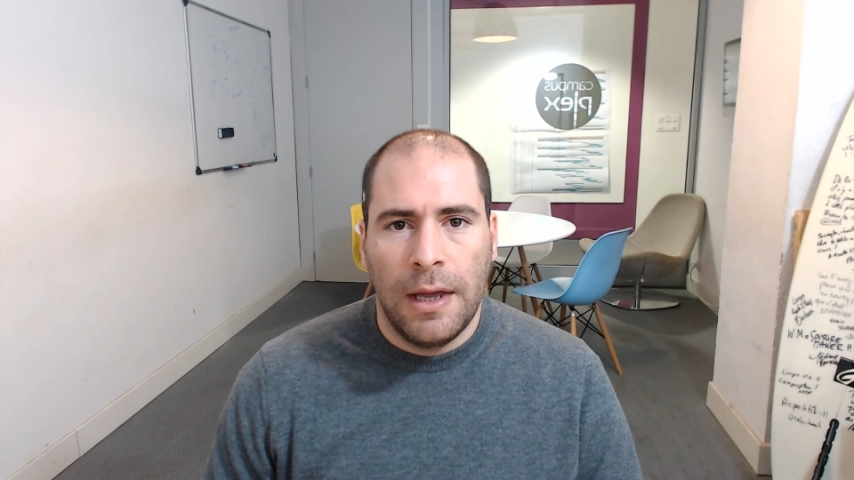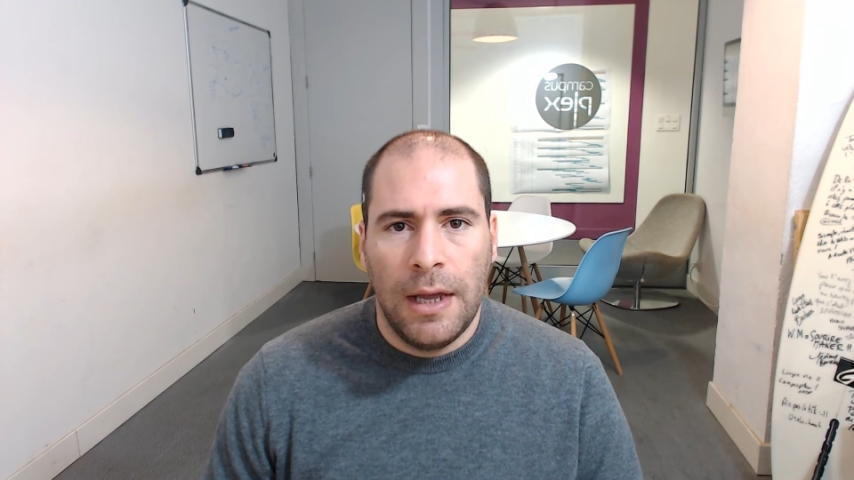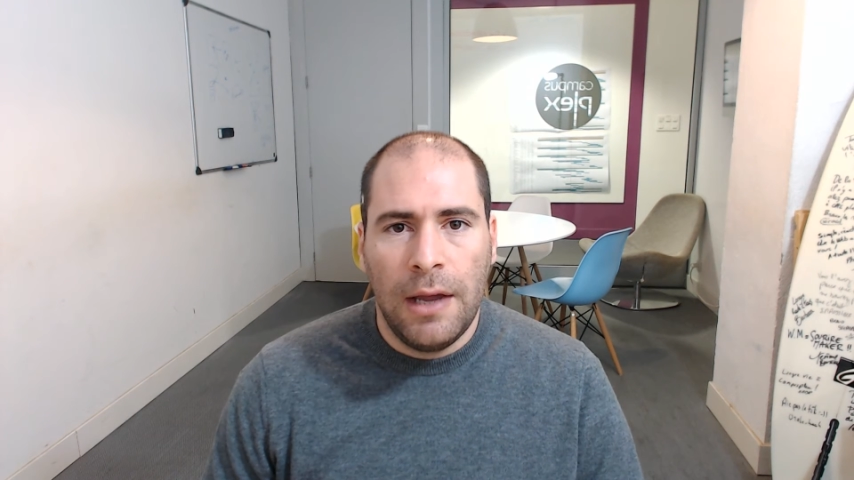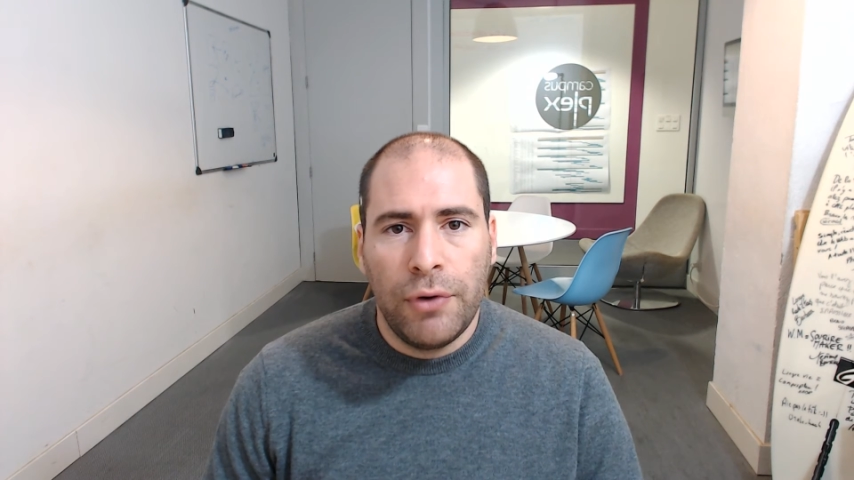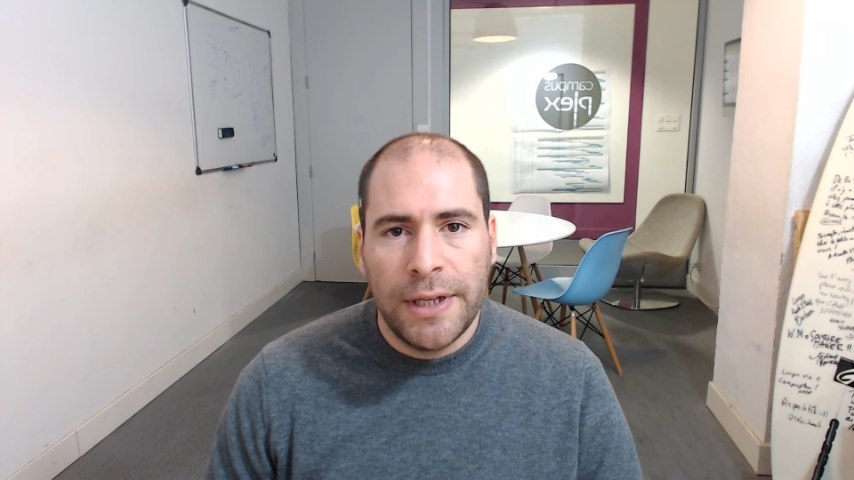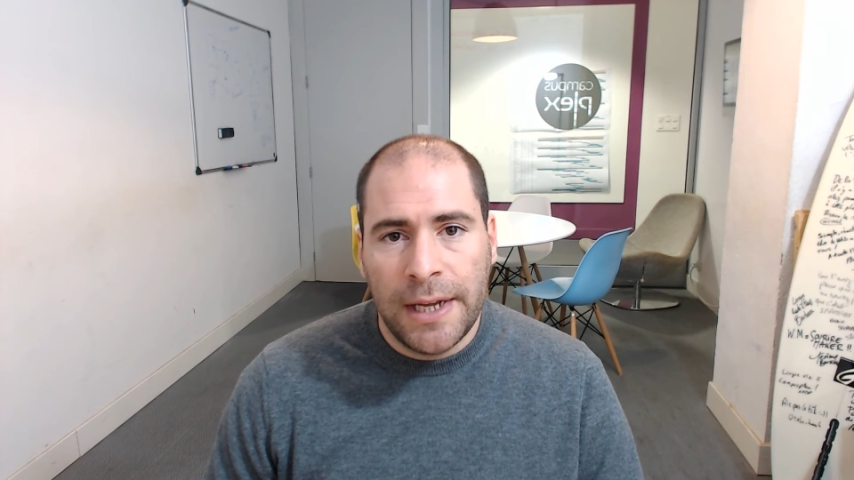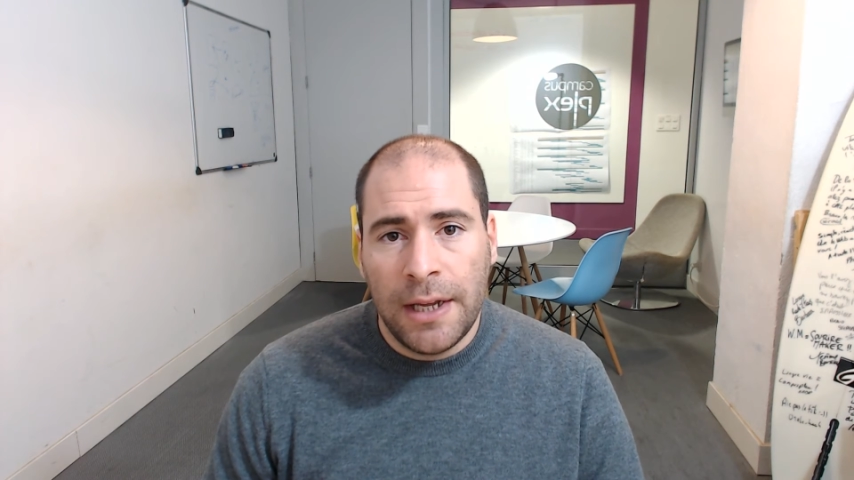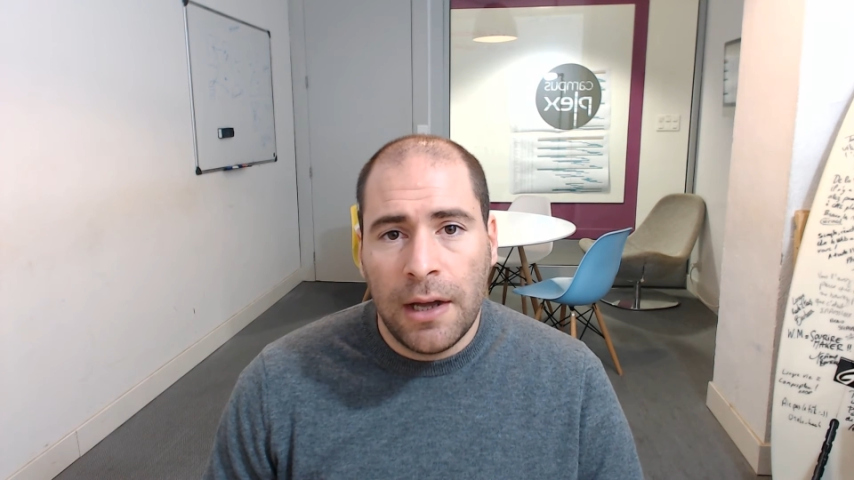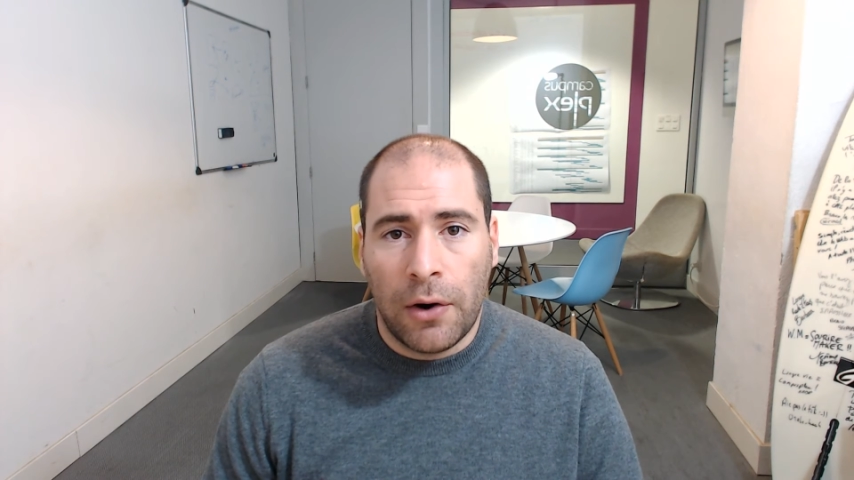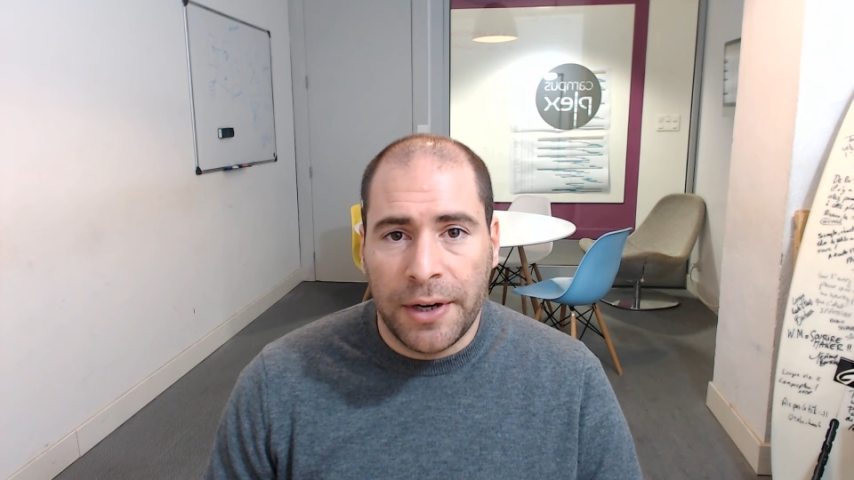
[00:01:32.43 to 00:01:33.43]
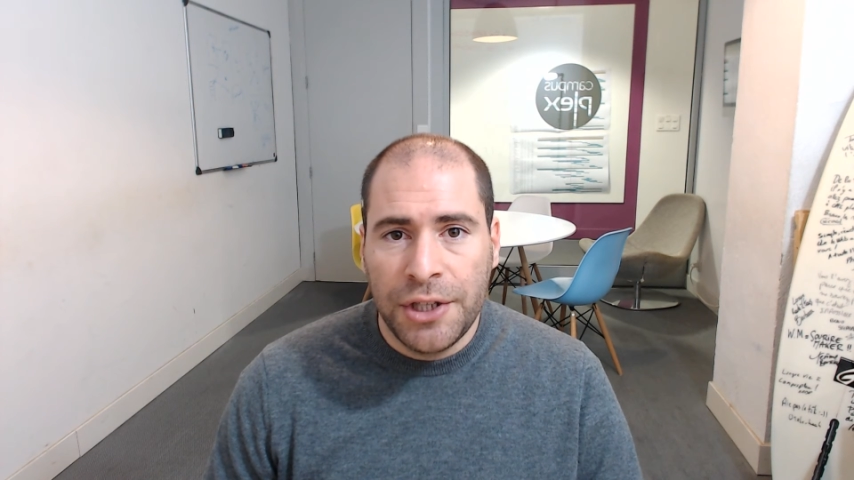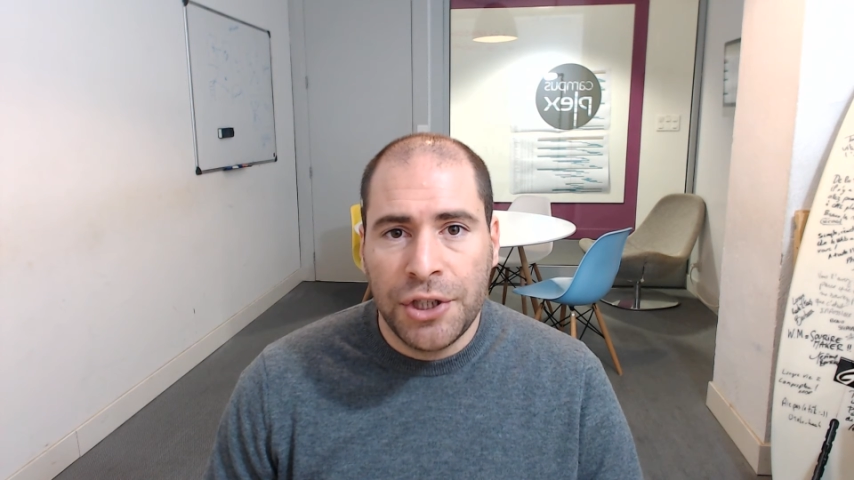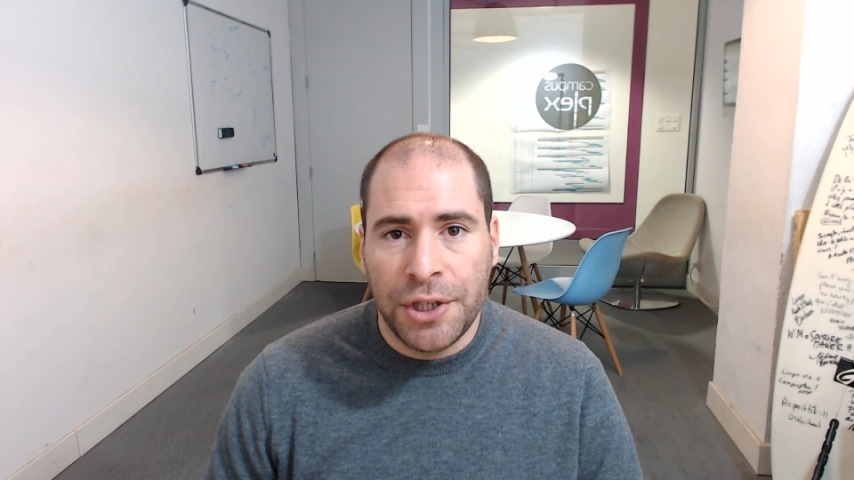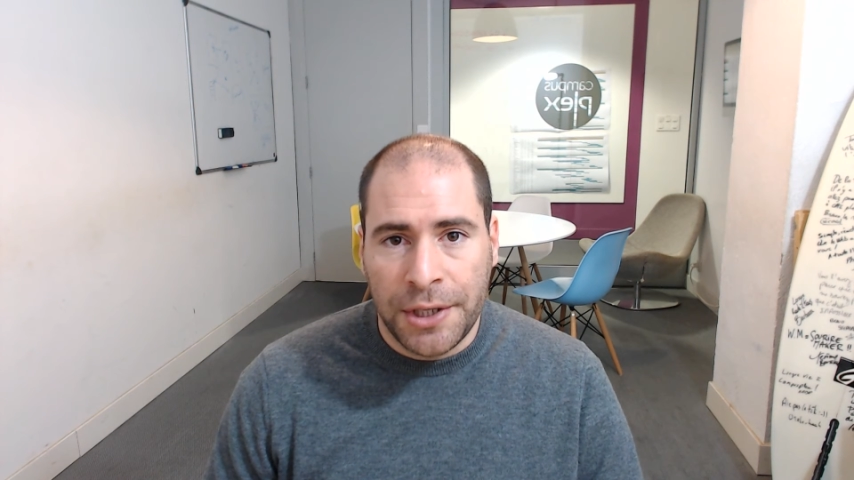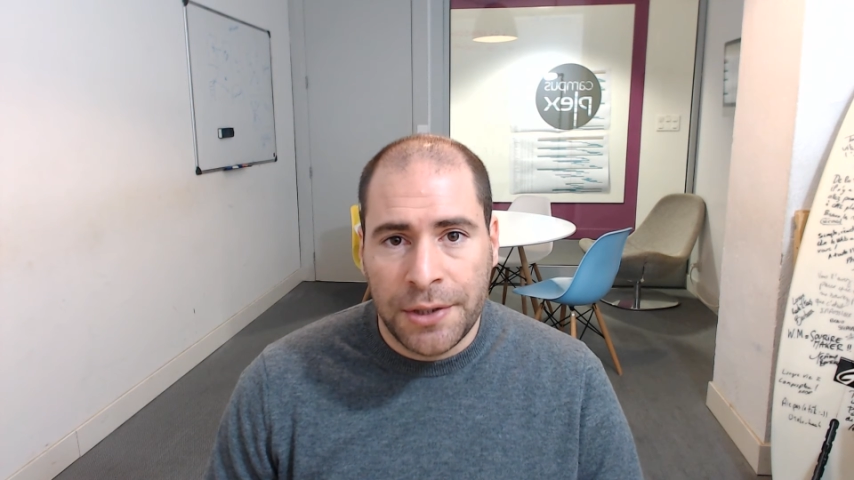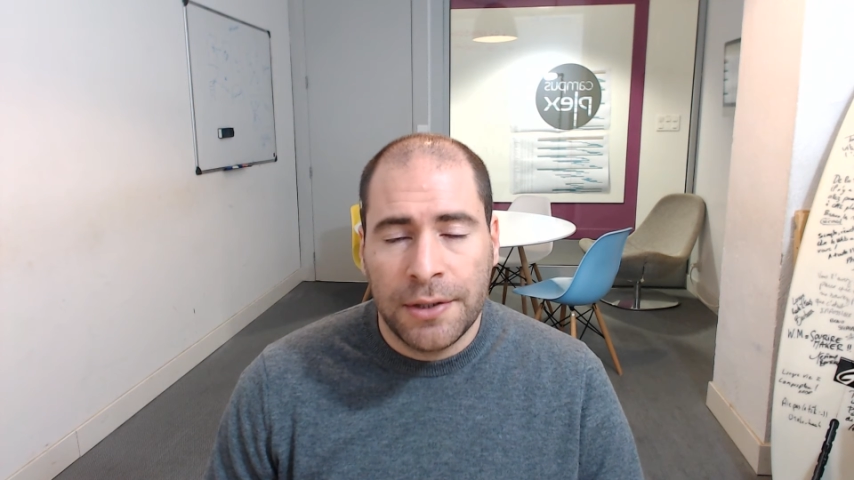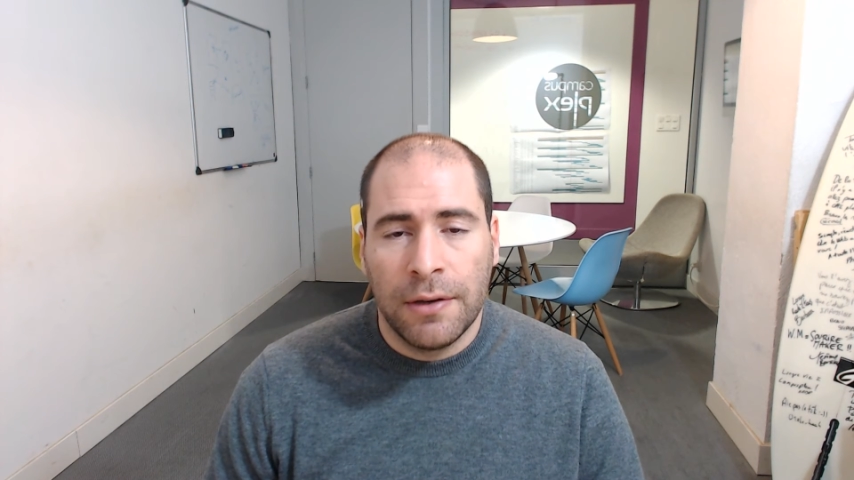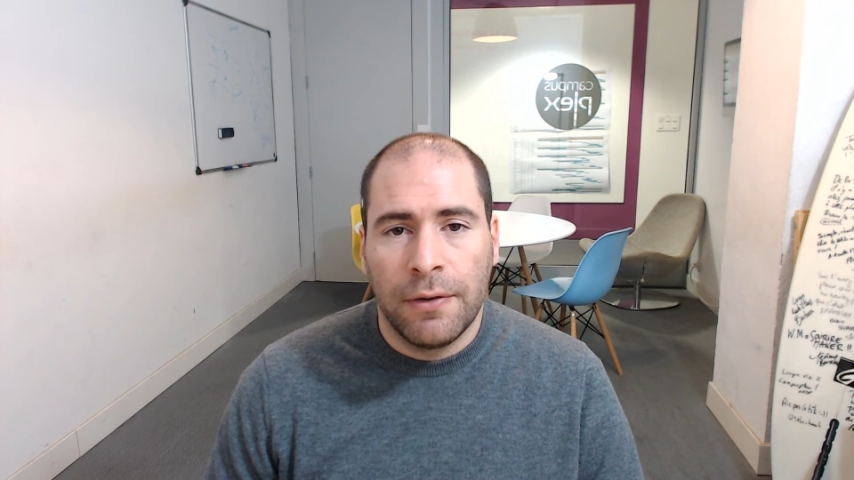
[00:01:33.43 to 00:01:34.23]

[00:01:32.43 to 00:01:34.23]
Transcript: Every day, our engineers